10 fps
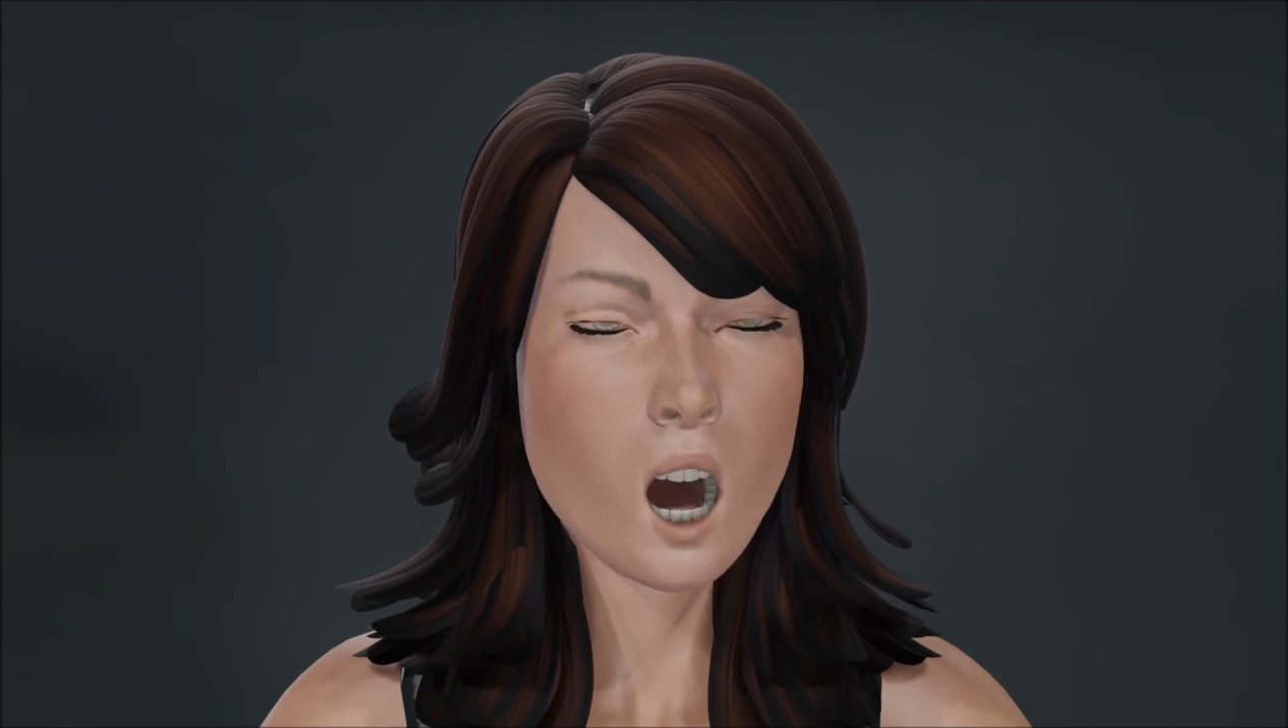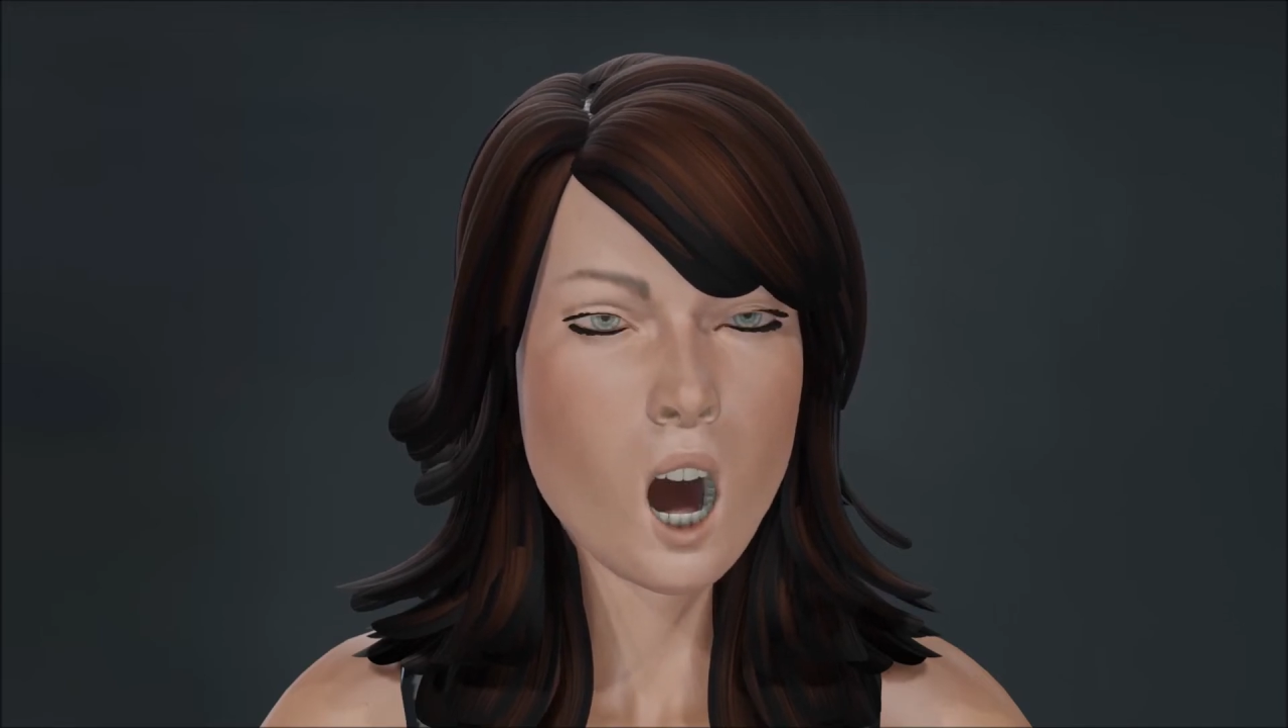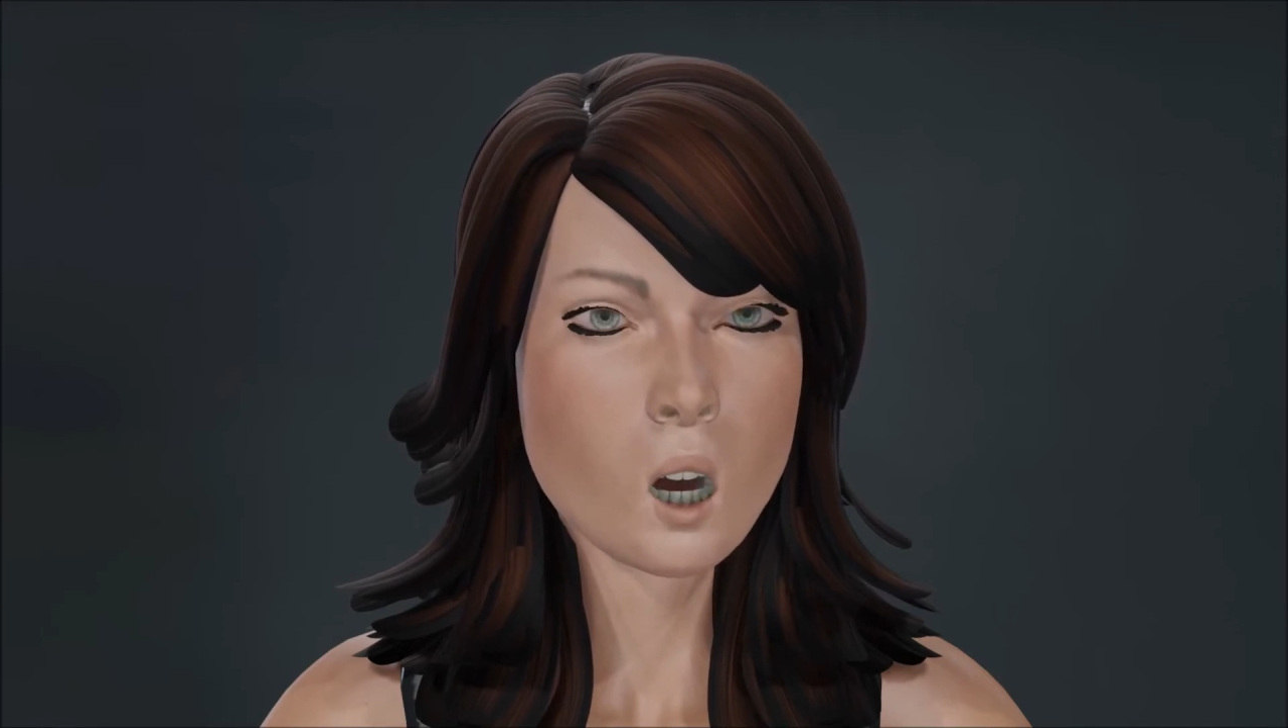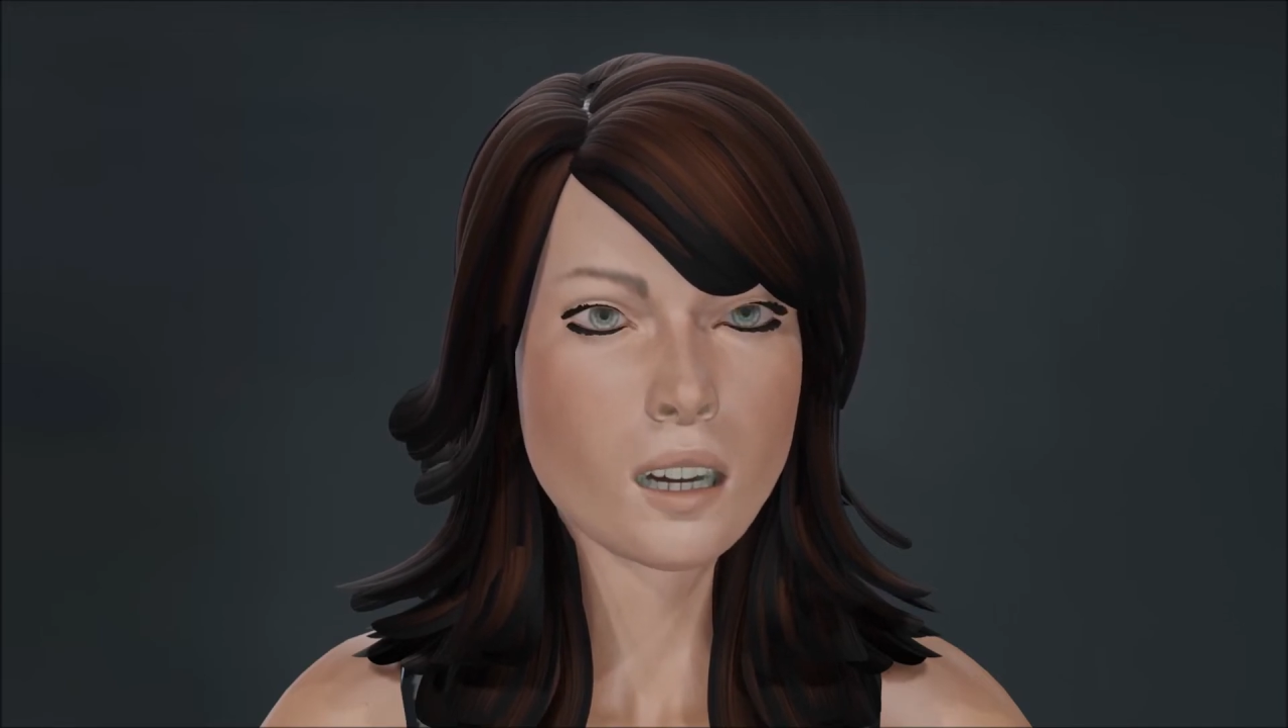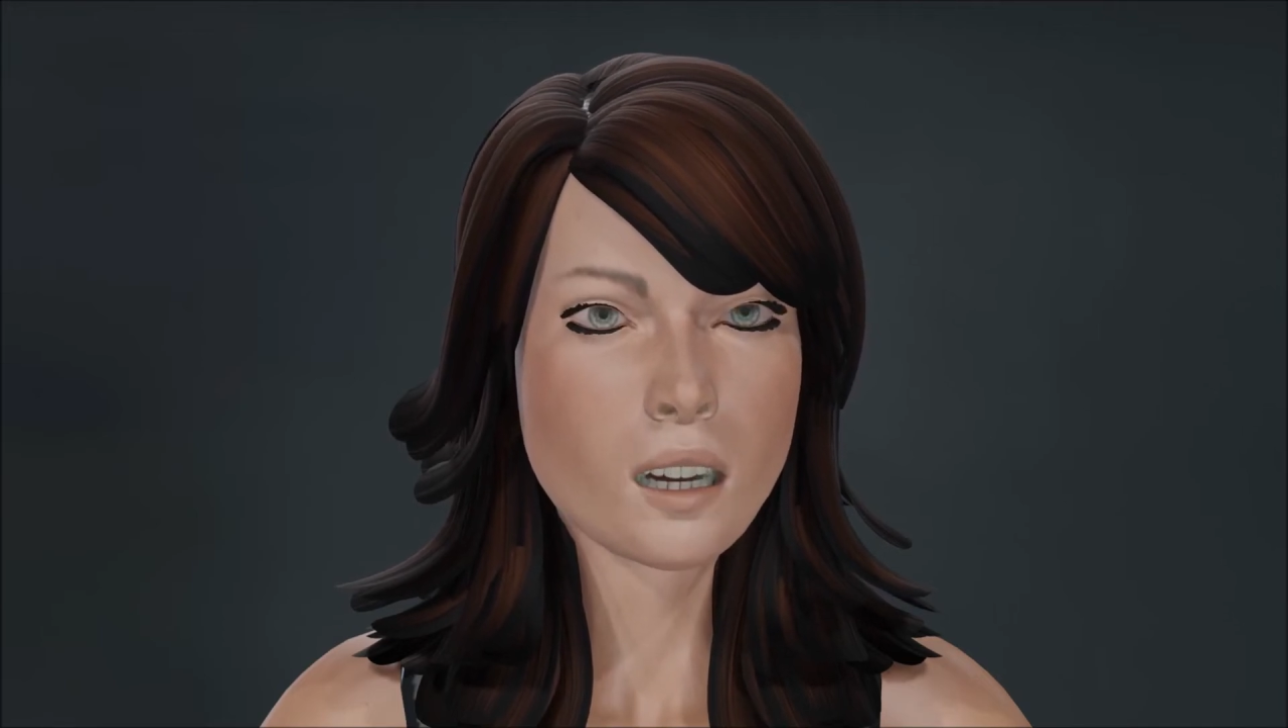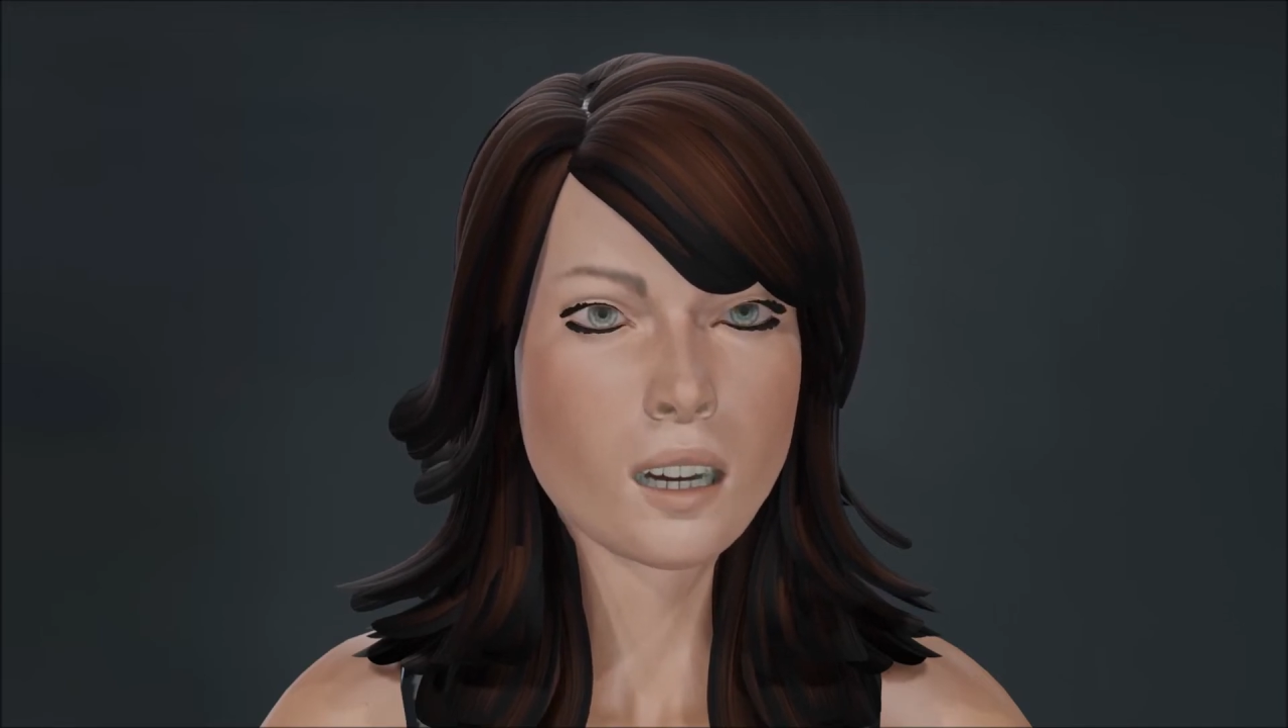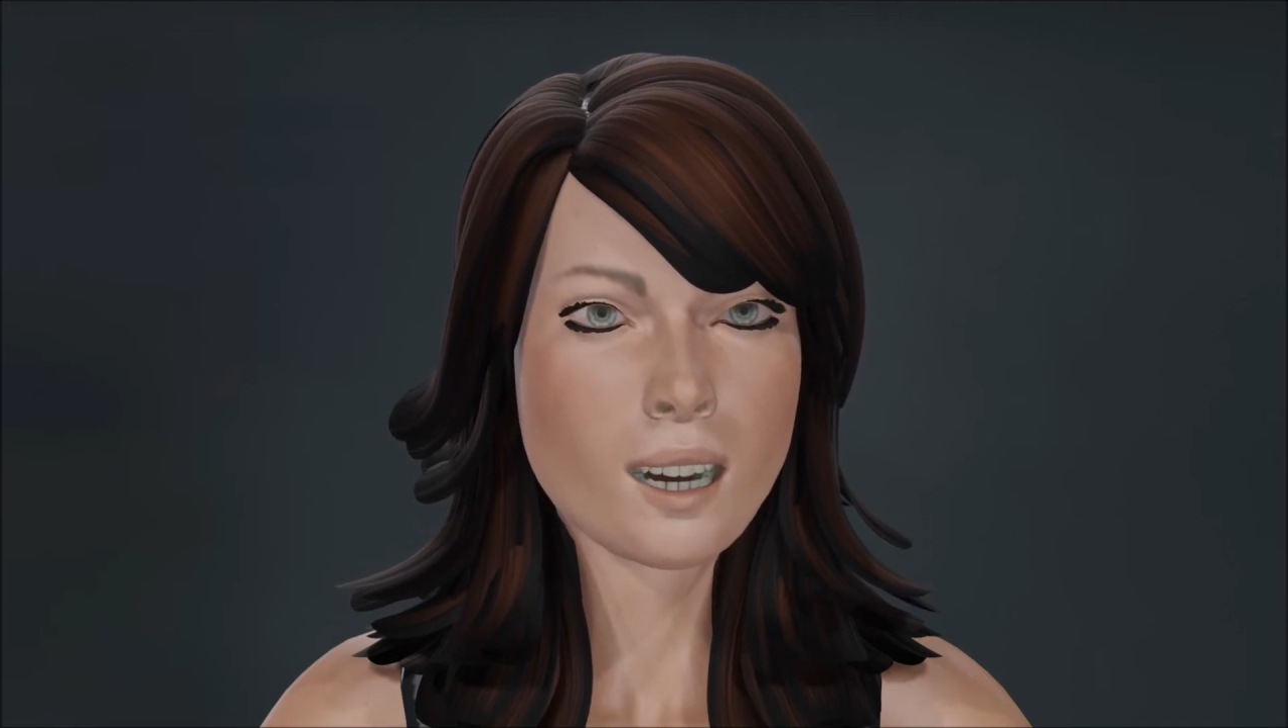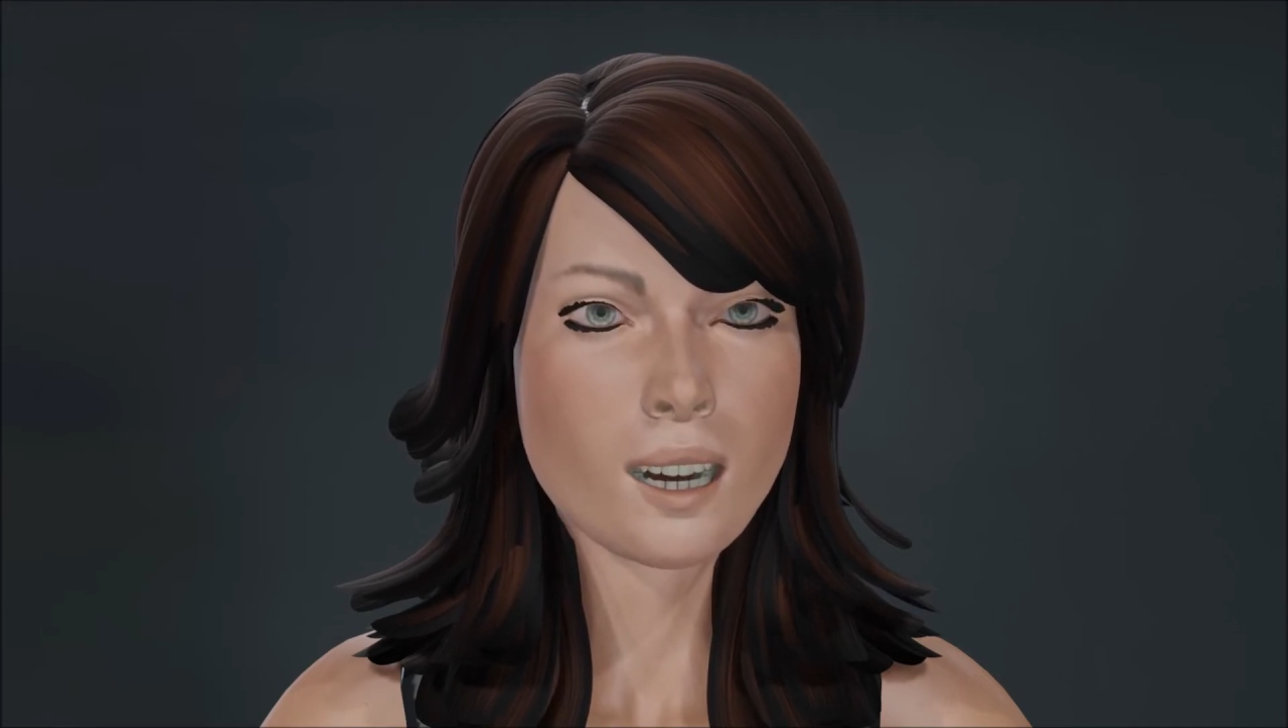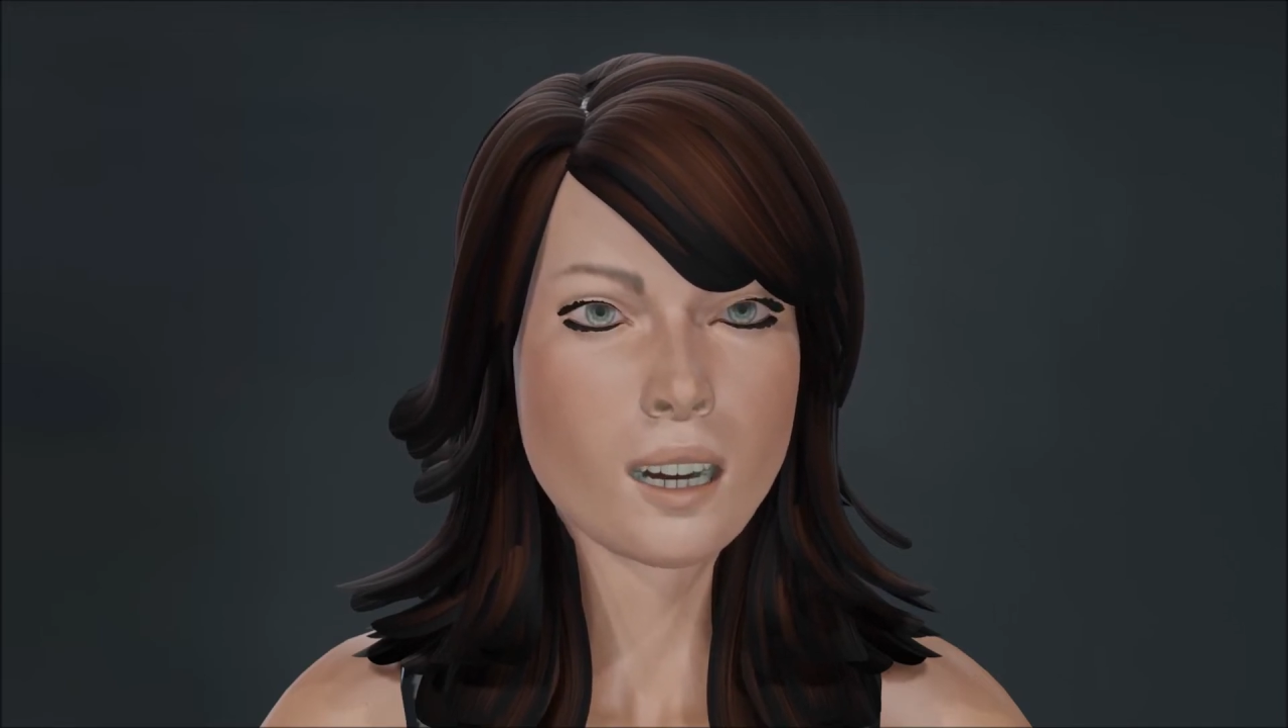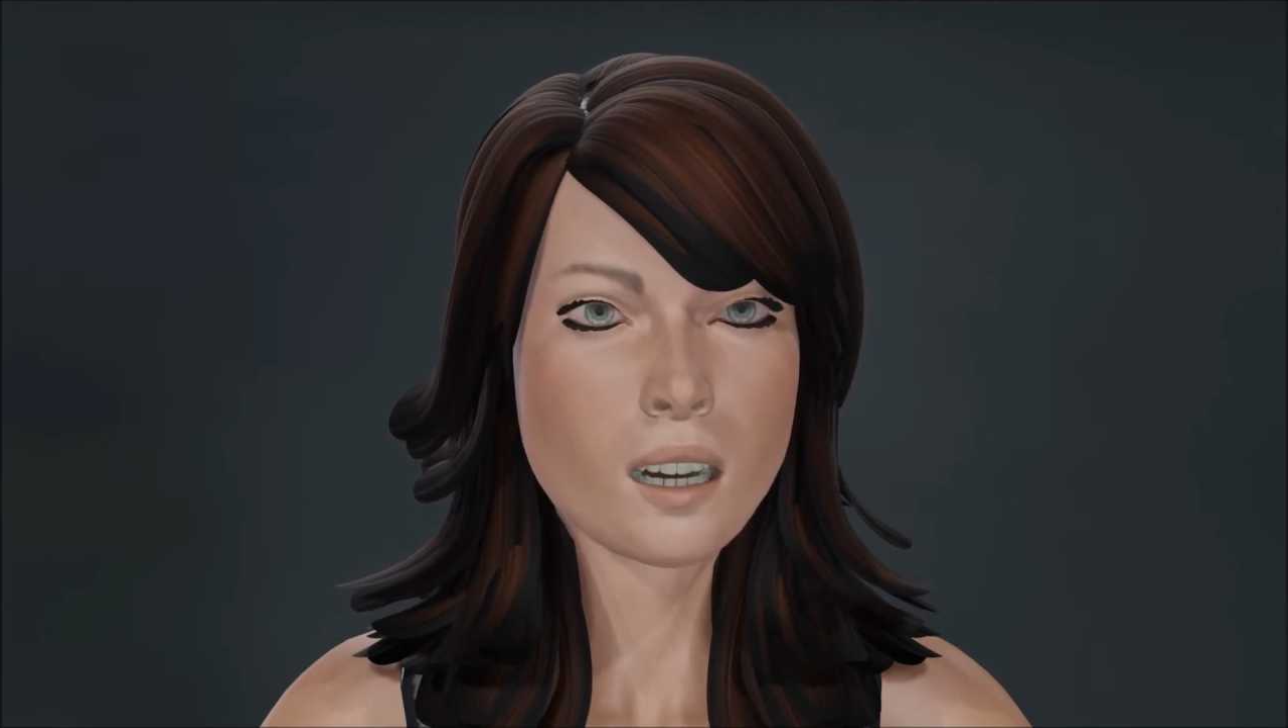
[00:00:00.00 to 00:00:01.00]
Our only
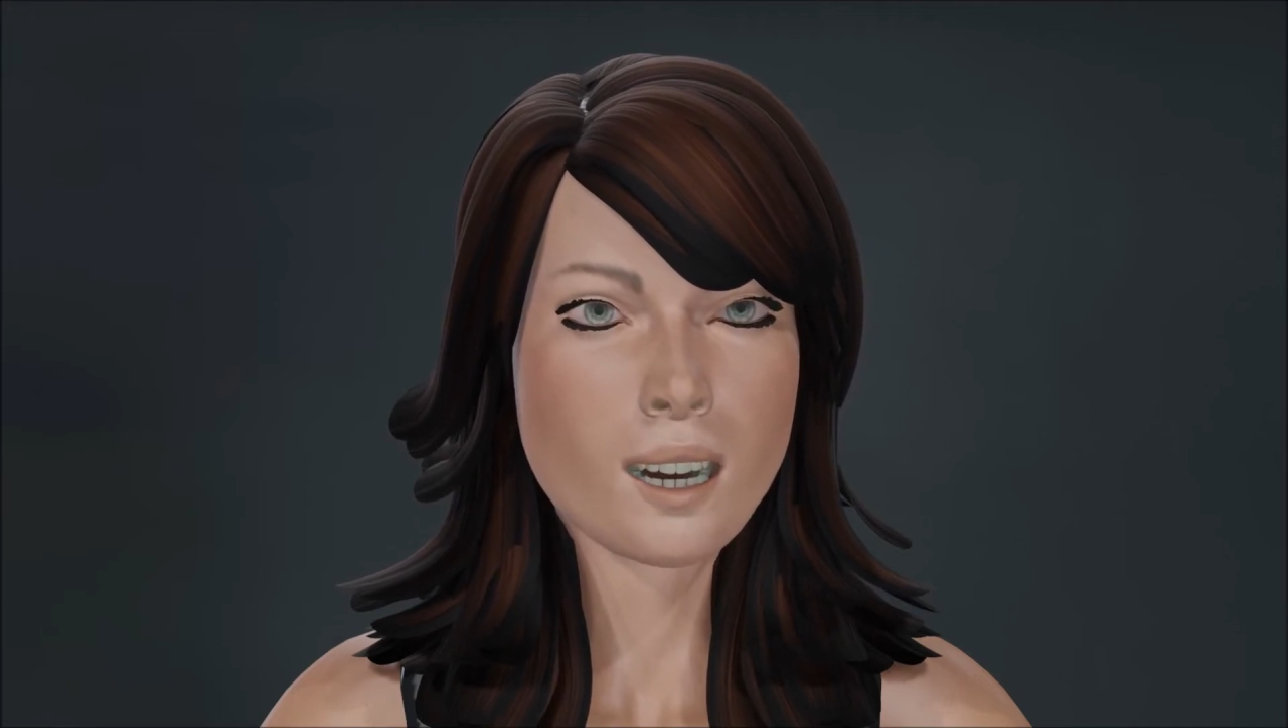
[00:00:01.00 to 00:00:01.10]
chance